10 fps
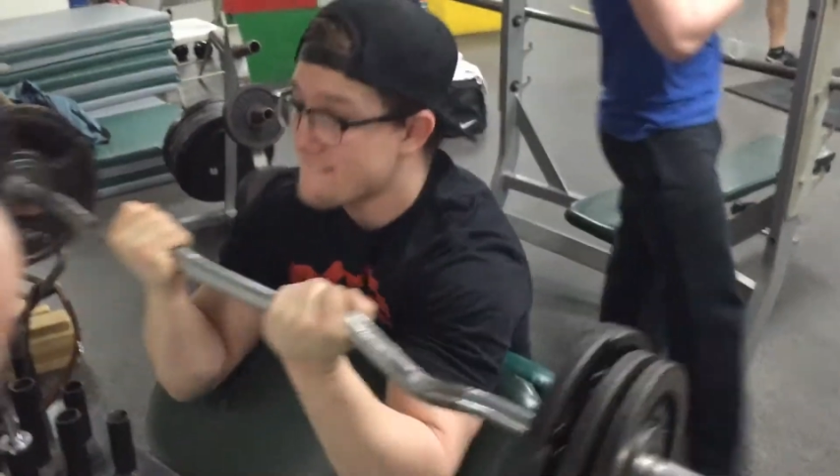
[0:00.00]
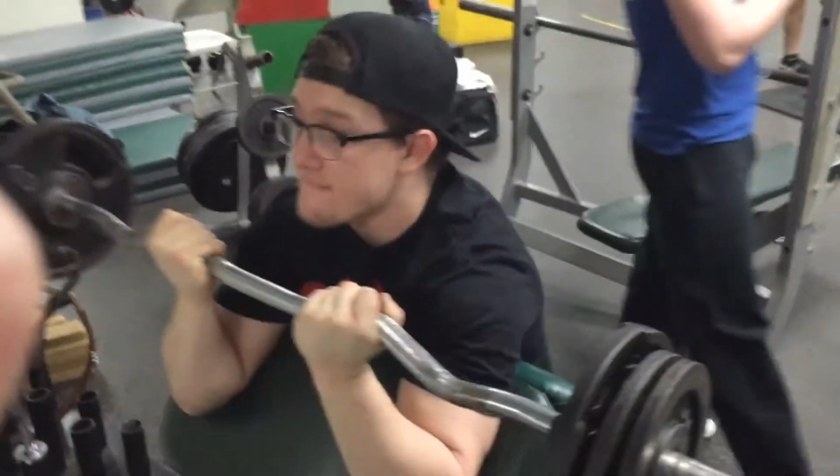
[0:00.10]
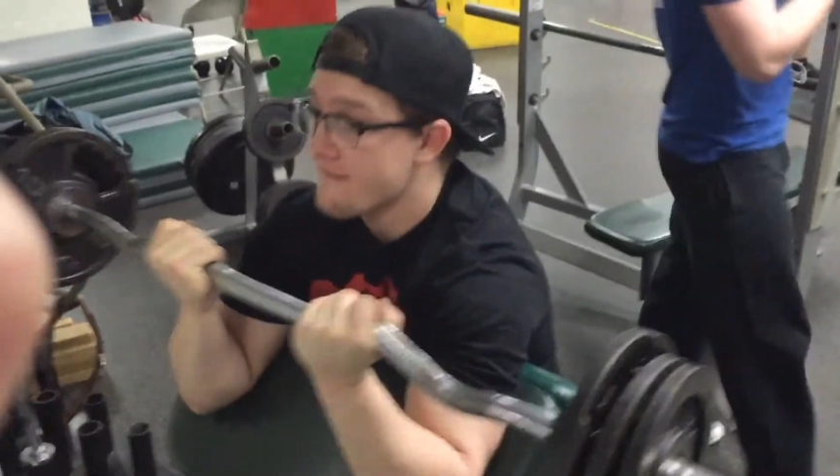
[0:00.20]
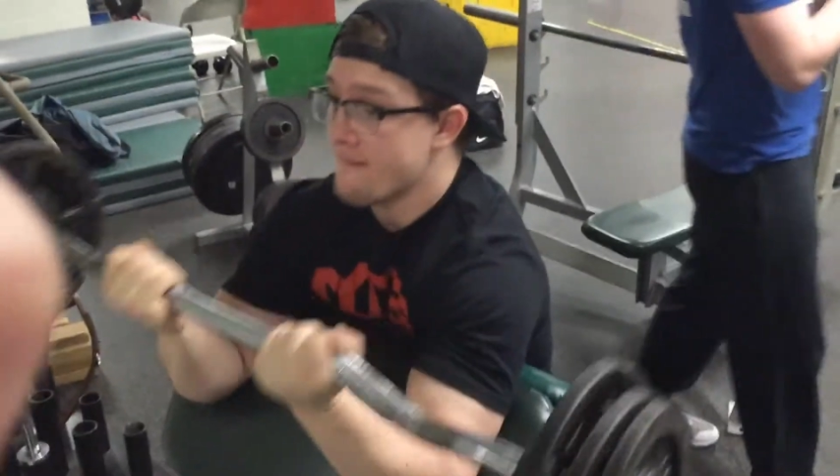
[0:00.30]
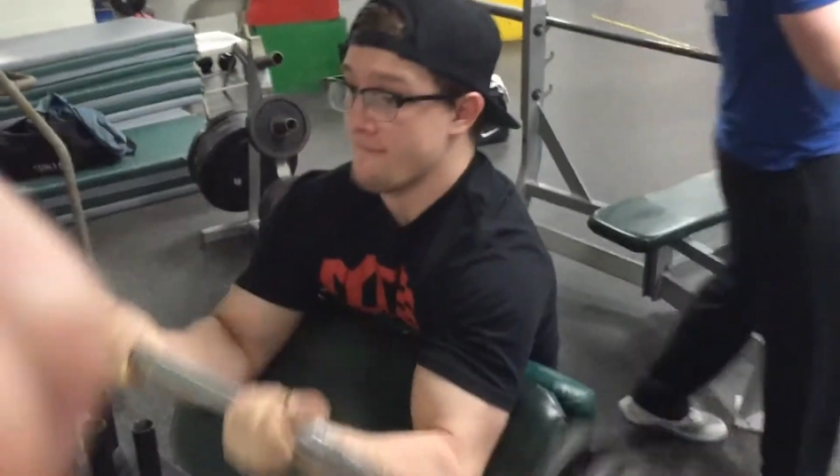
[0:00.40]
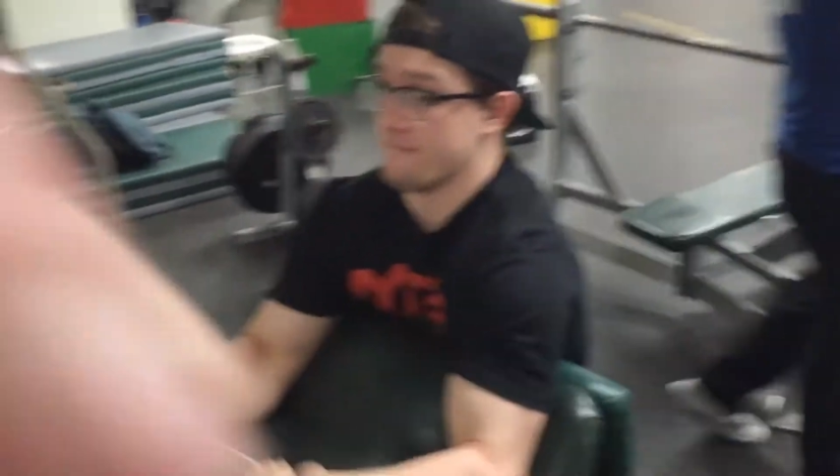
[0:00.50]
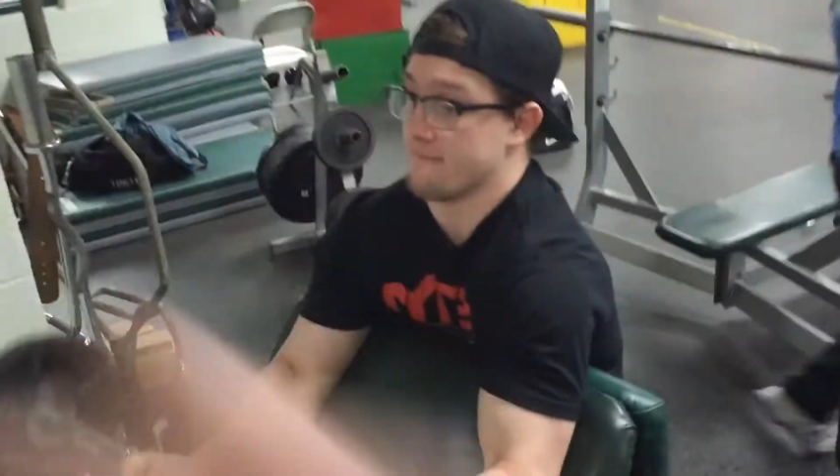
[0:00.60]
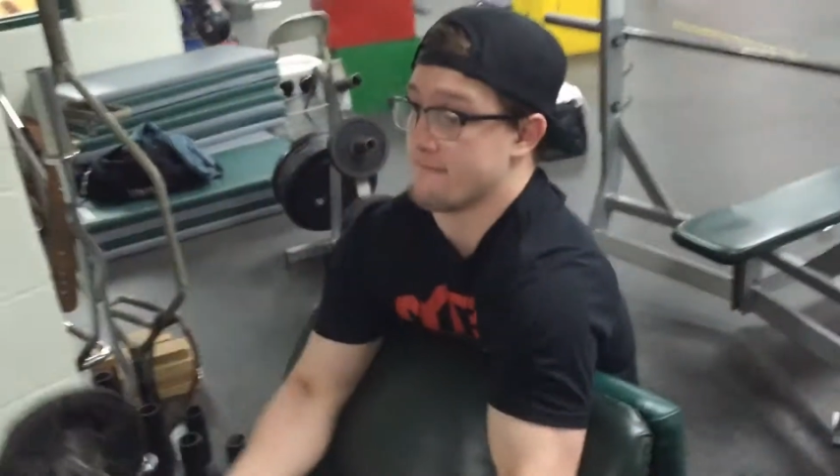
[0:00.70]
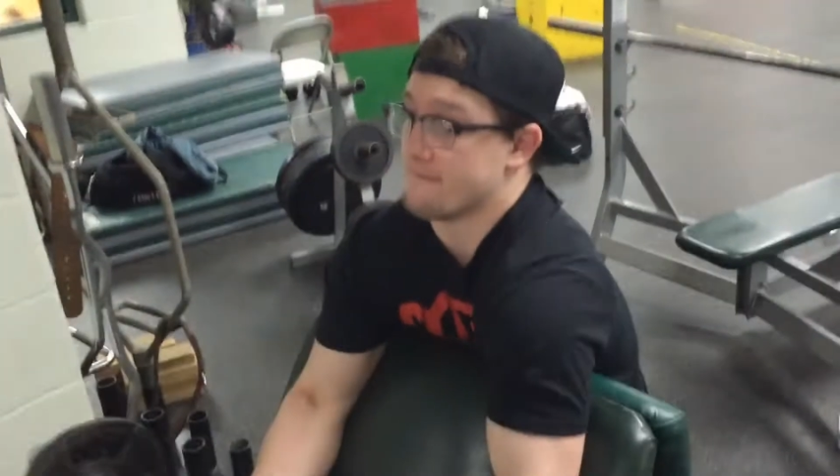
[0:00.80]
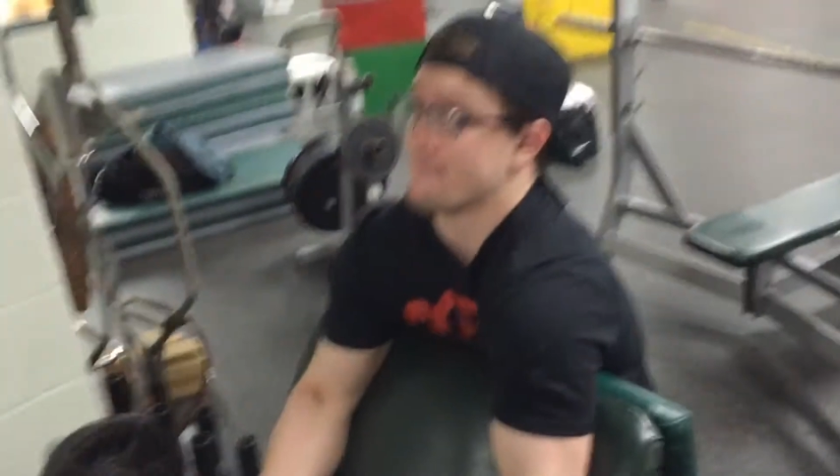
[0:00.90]
You do eight
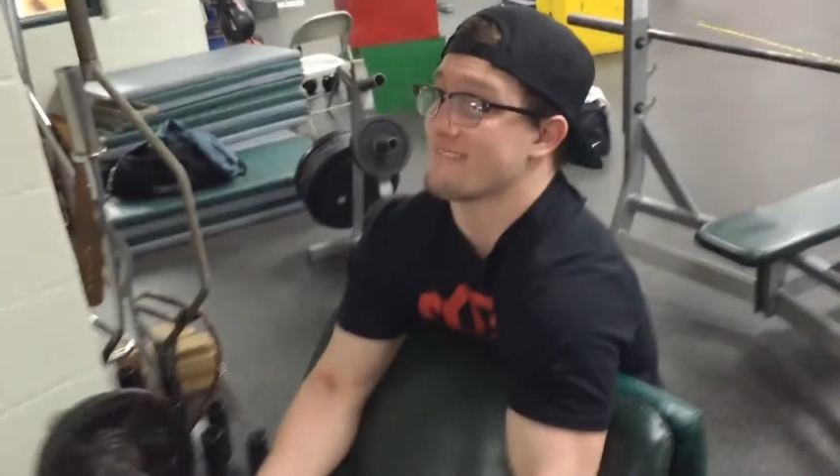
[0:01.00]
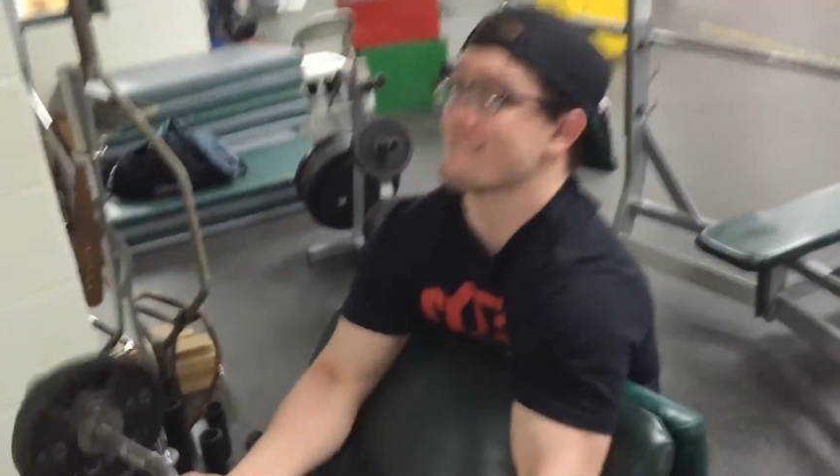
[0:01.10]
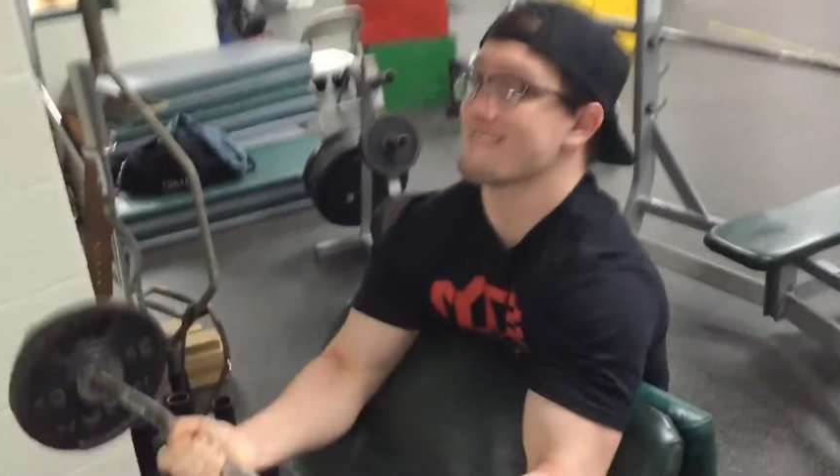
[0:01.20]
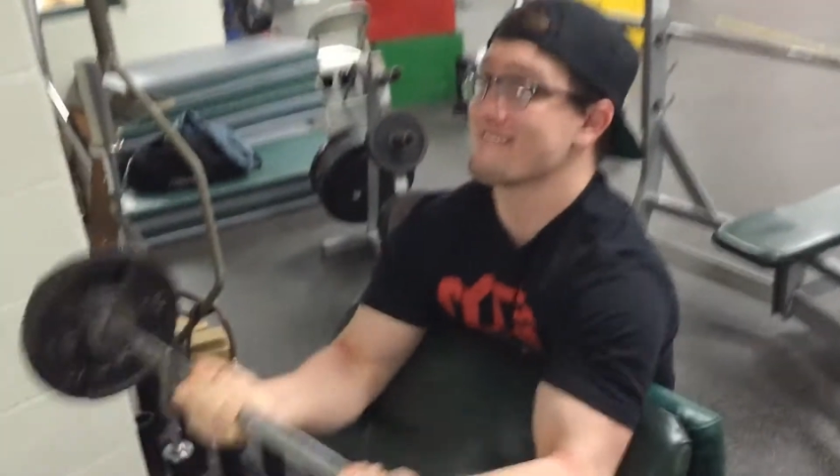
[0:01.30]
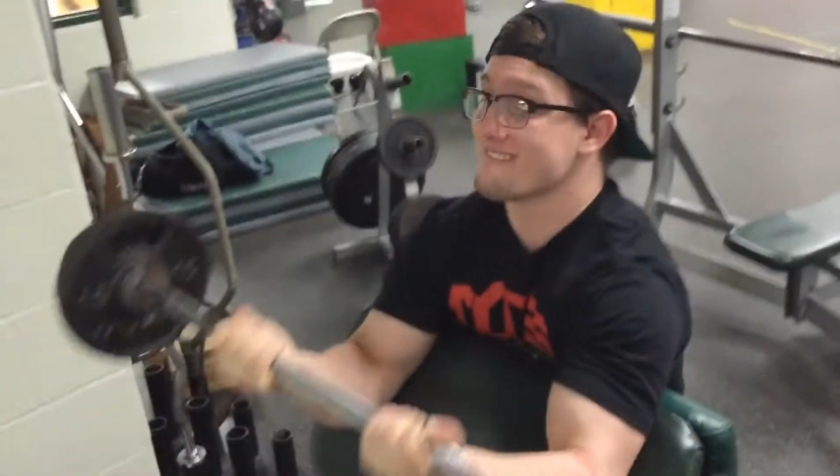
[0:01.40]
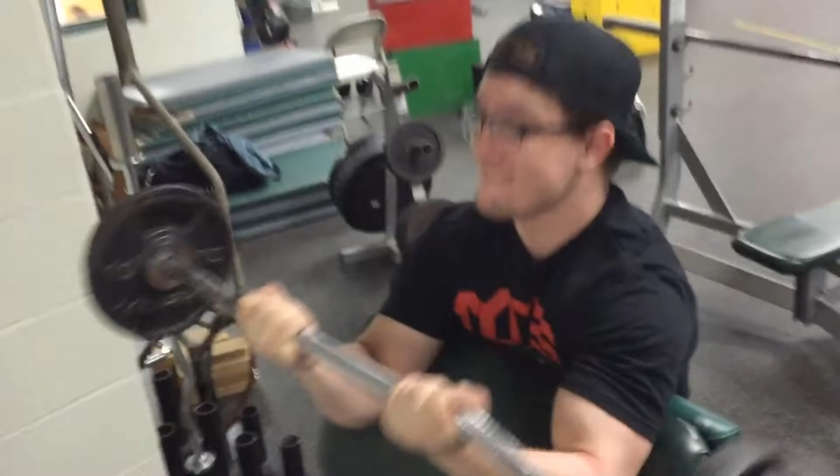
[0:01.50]
reps again, then he